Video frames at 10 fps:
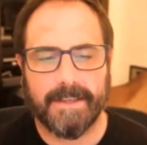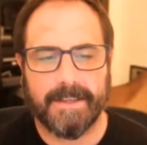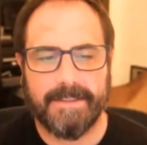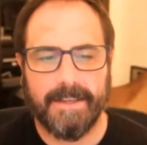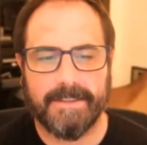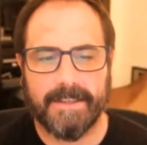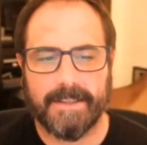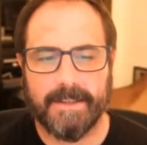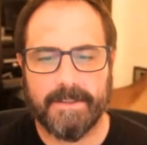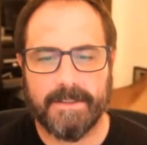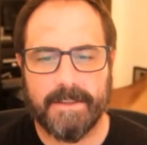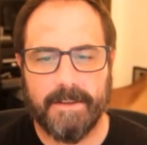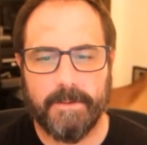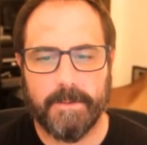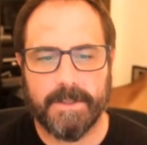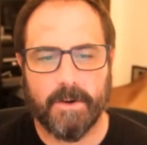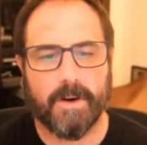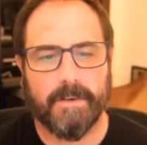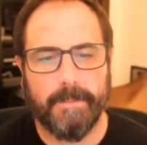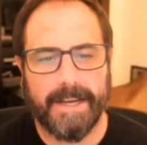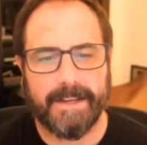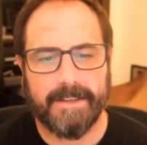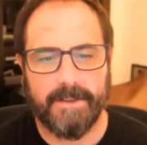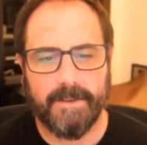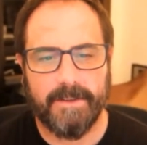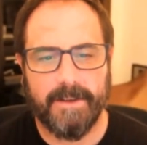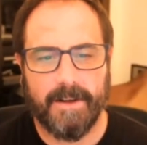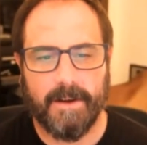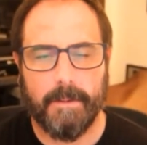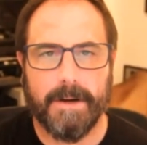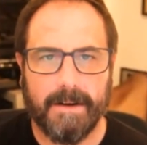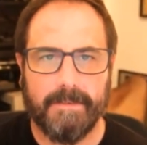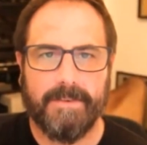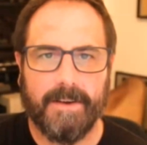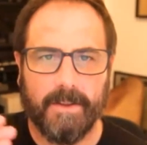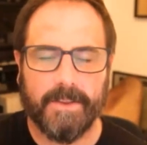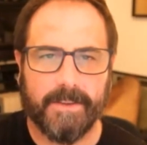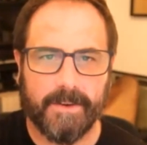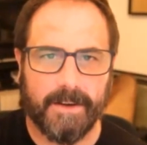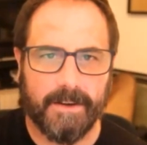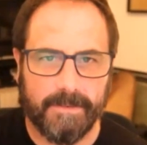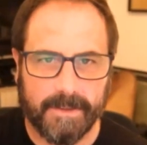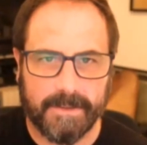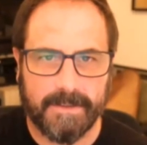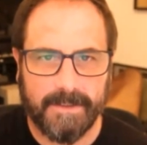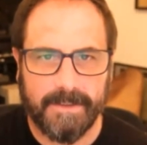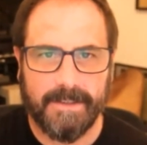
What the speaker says: it sounds like there's just it was an order of magnitude above all the other offers.